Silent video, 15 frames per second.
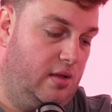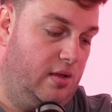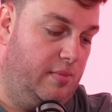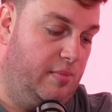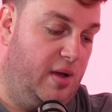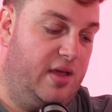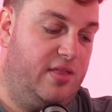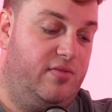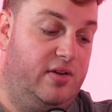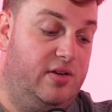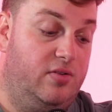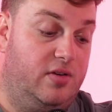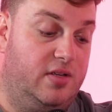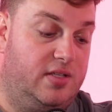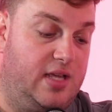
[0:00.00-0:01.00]
My 3
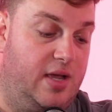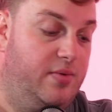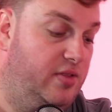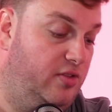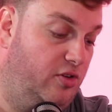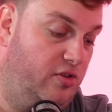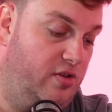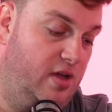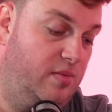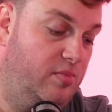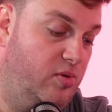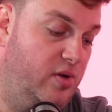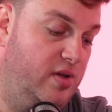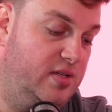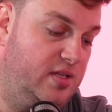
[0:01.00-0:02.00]
daughters sat with 2 young
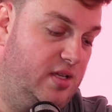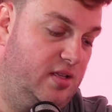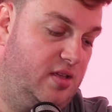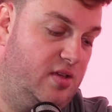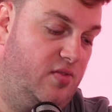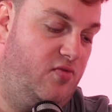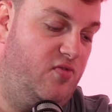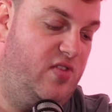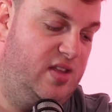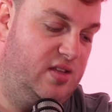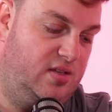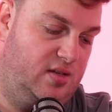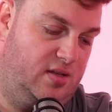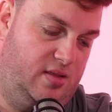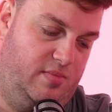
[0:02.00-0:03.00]
boys and
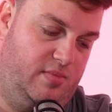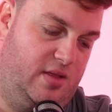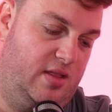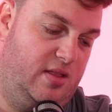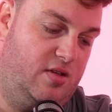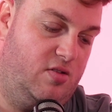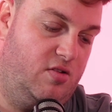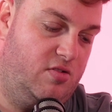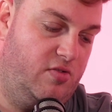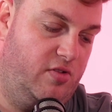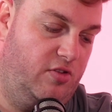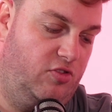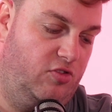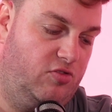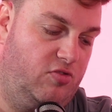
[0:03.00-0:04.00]
convinced them that the
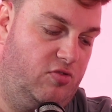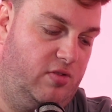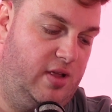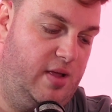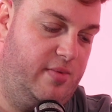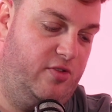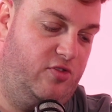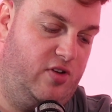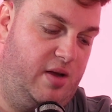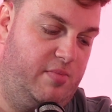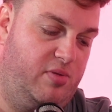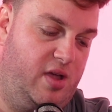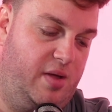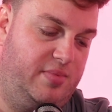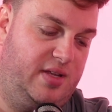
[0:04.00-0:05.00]
cockroaches crawling up the drain
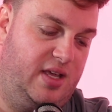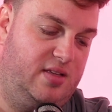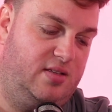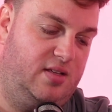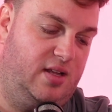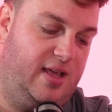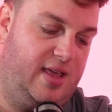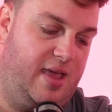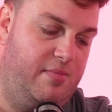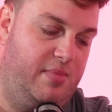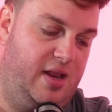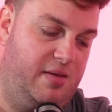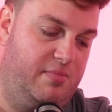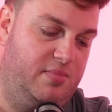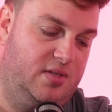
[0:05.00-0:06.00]
pipe tasted like
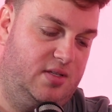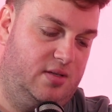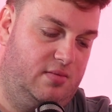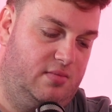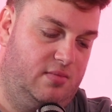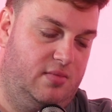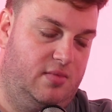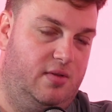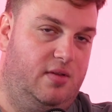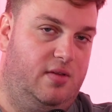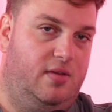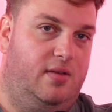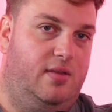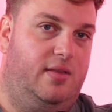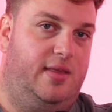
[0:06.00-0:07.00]
M&Ms.
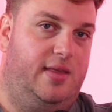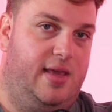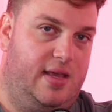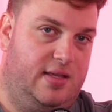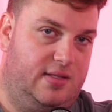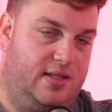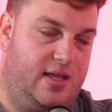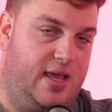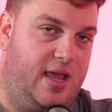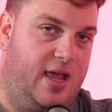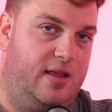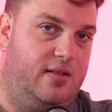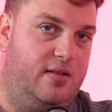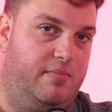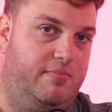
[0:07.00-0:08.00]
Yes, they
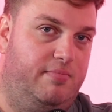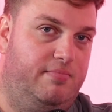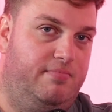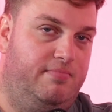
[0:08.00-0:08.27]
ate them.